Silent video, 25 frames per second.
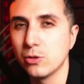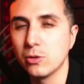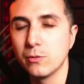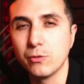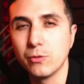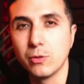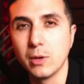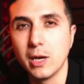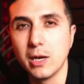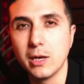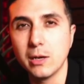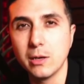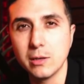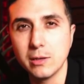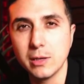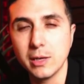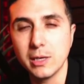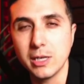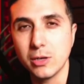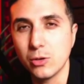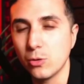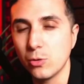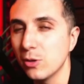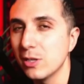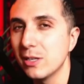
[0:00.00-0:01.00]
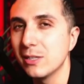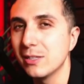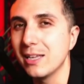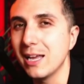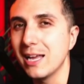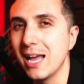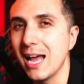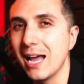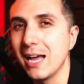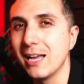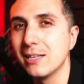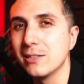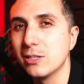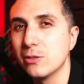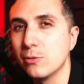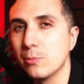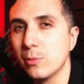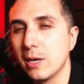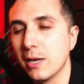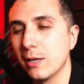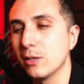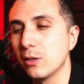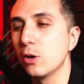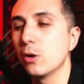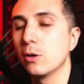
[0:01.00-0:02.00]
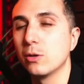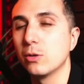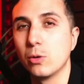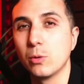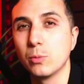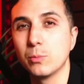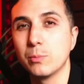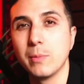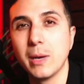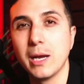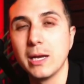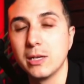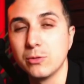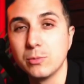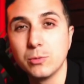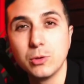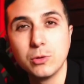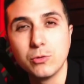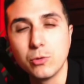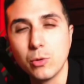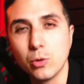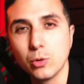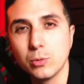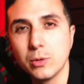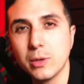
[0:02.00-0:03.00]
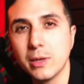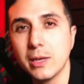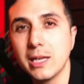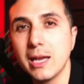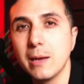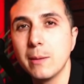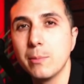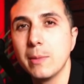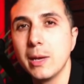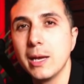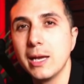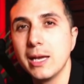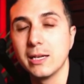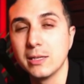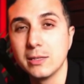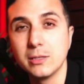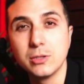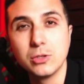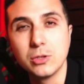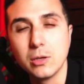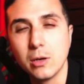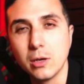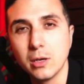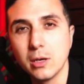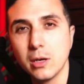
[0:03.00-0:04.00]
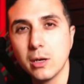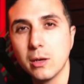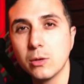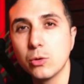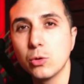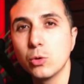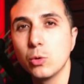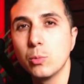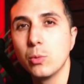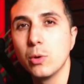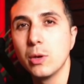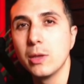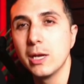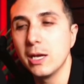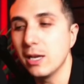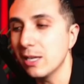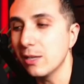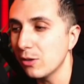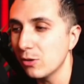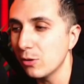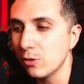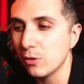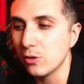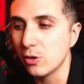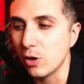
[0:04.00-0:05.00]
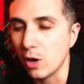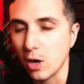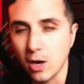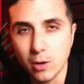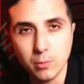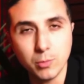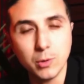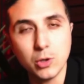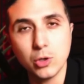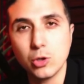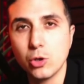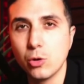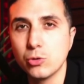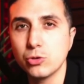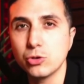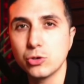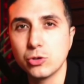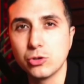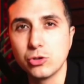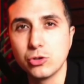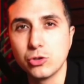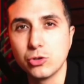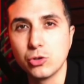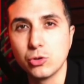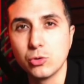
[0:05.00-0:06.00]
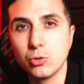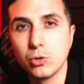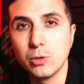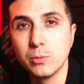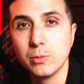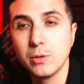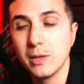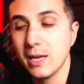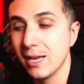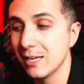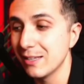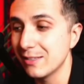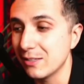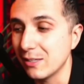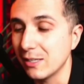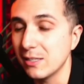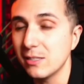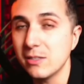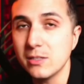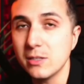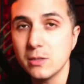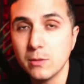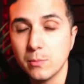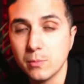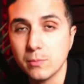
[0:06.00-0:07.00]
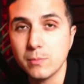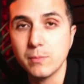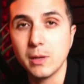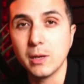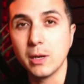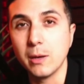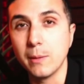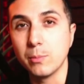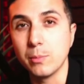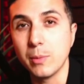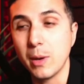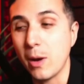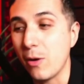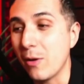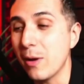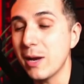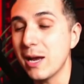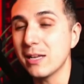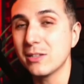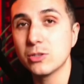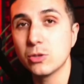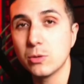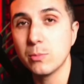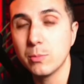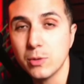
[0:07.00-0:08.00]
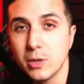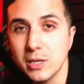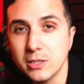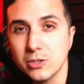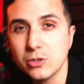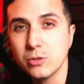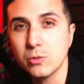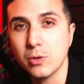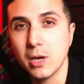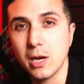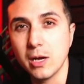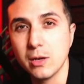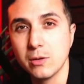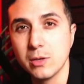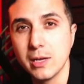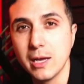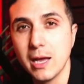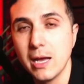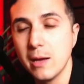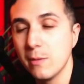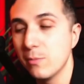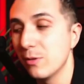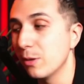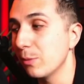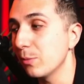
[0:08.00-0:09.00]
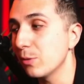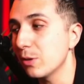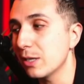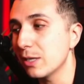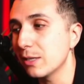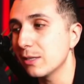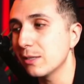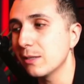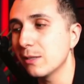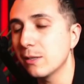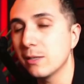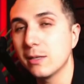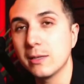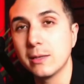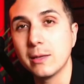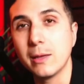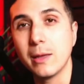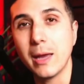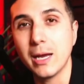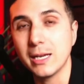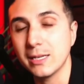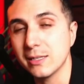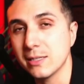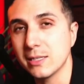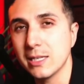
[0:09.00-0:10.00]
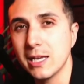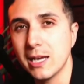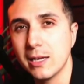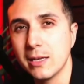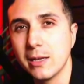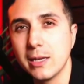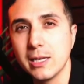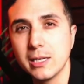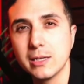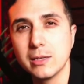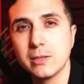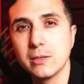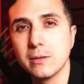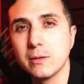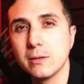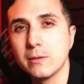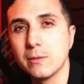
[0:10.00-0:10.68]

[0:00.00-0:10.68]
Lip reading: the fire. Increase ad spend on your best performing campaigns. Duplicate your top closers' script and system. Build SOPs around every win, then delegate.